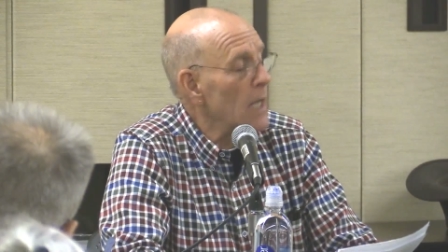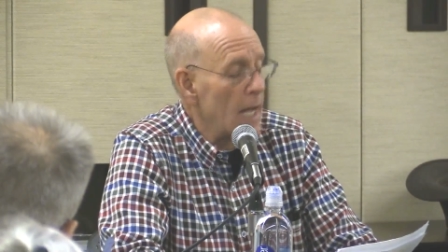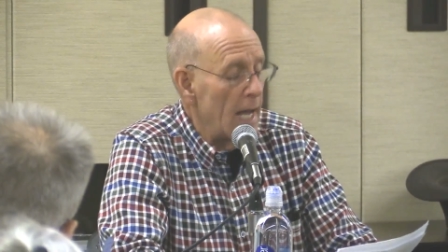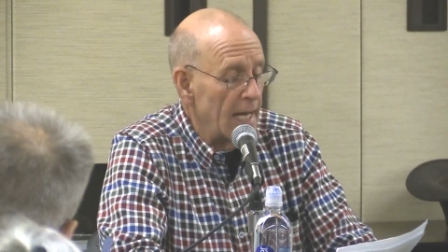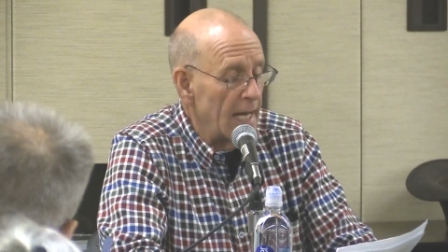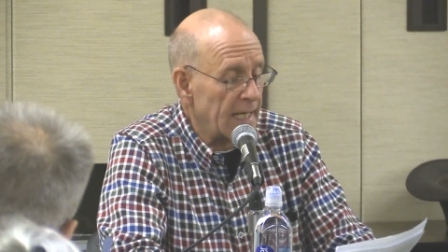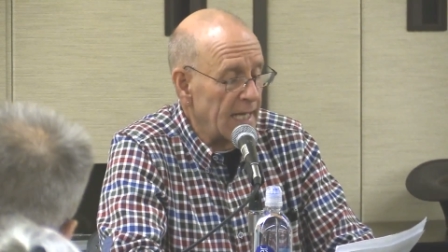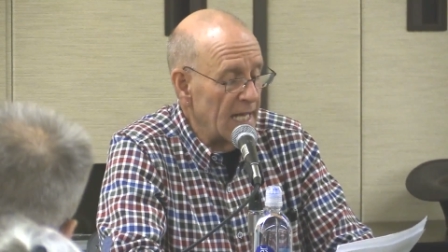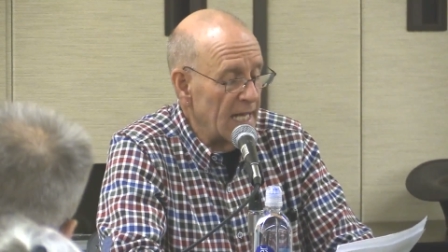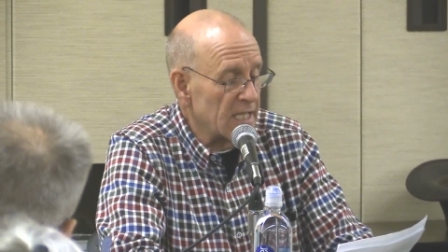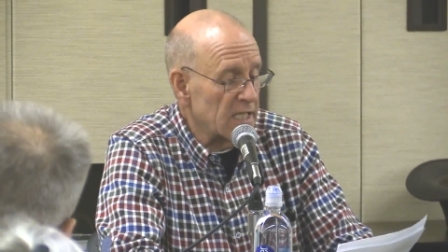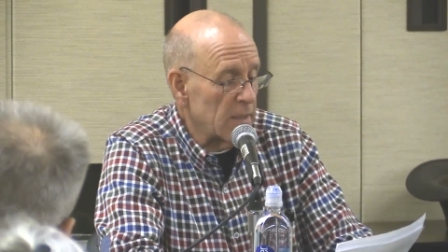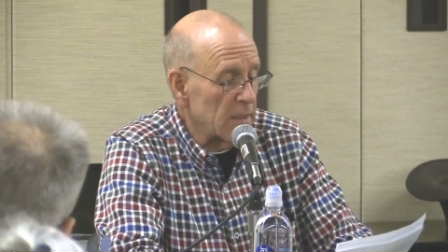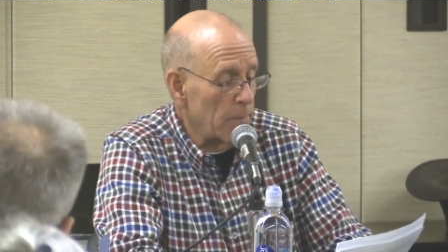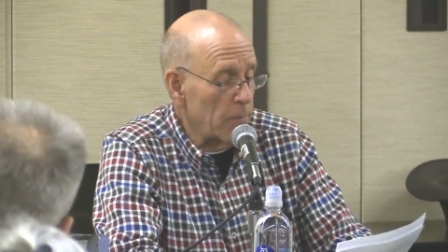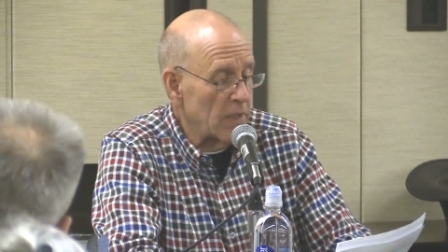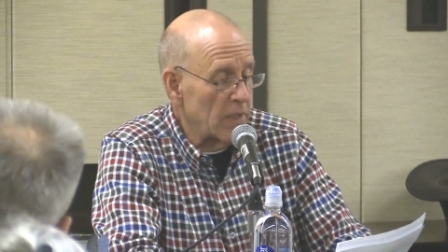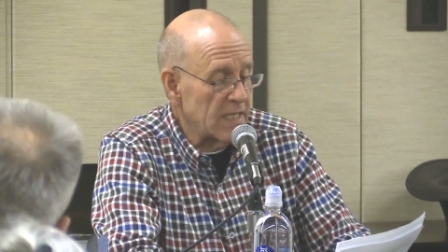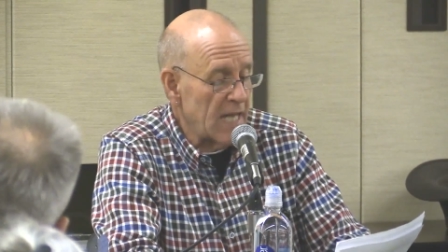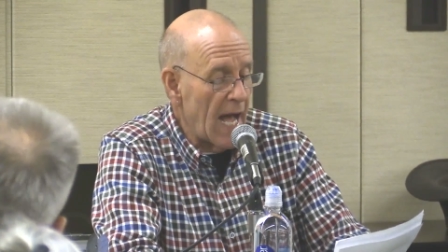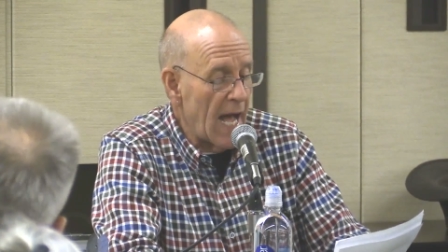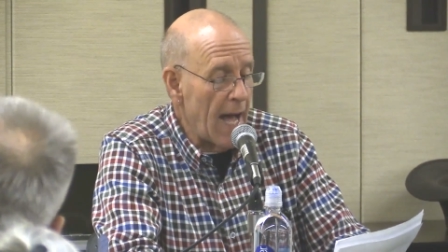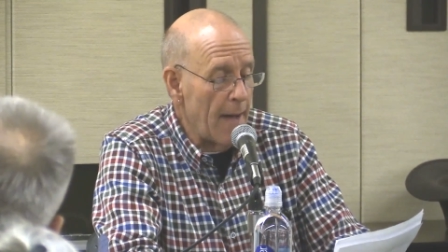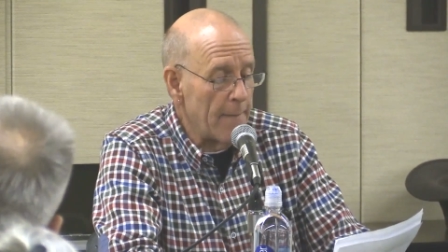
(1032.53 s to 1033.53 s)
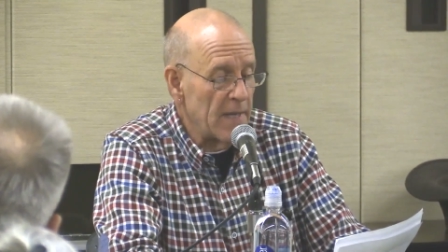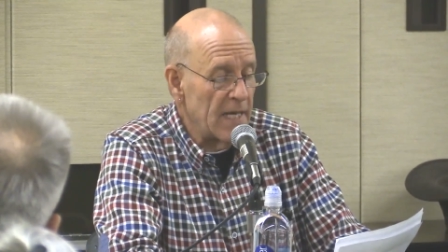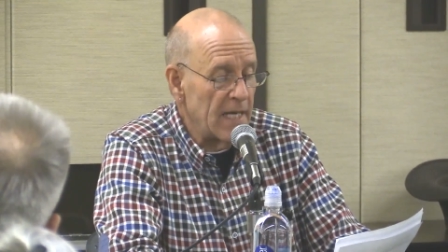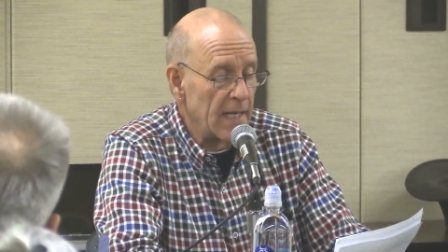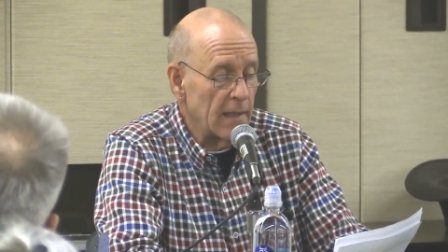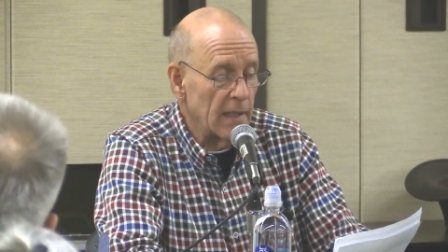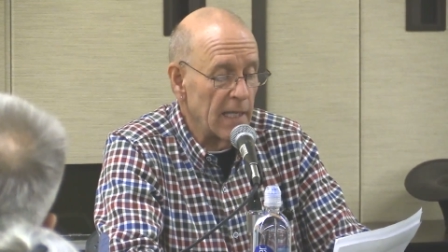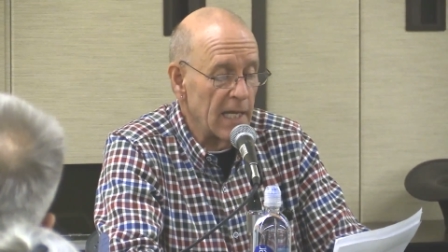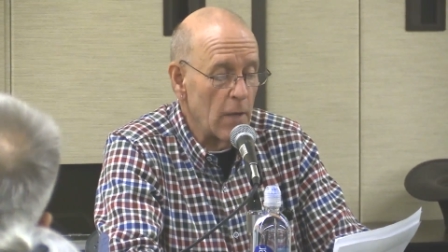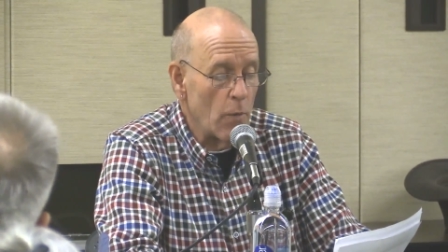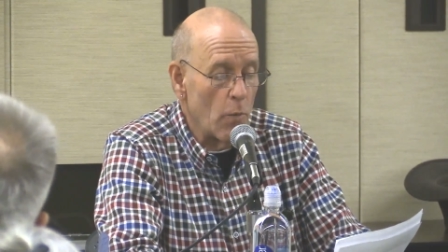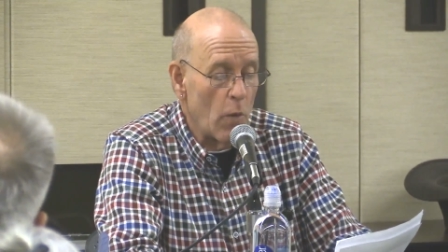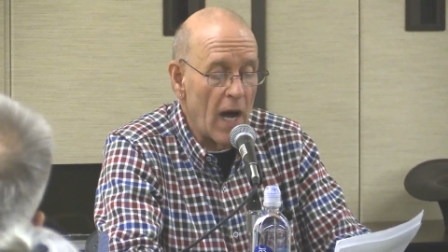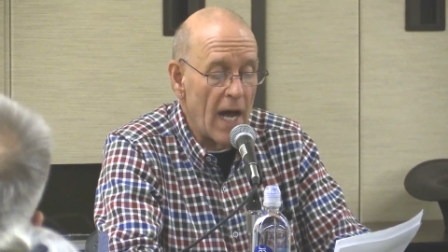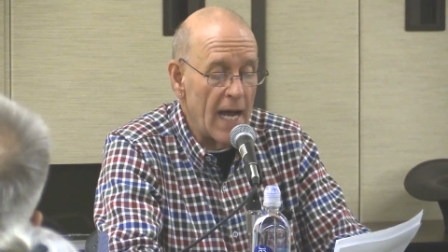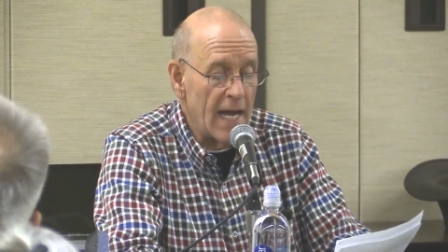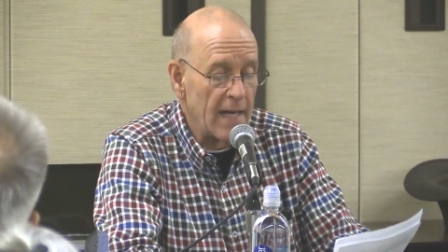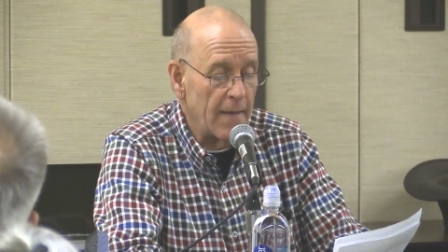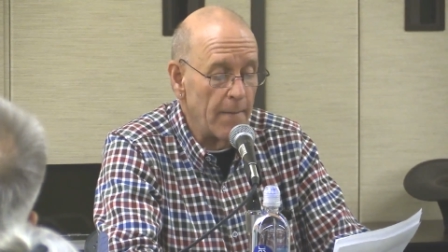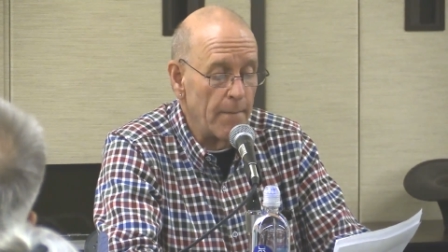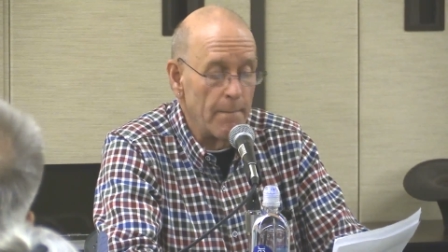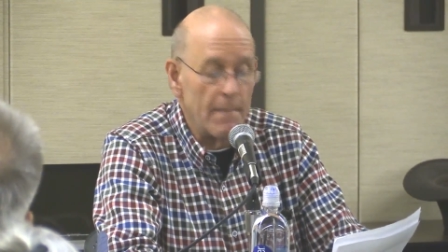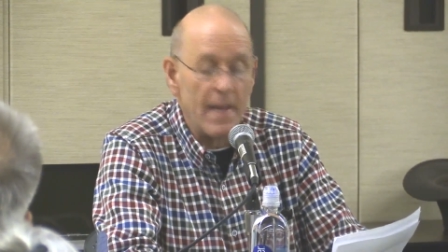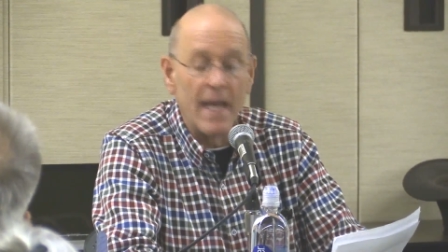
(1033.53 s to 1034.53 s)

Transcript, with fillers: against a predominantly white,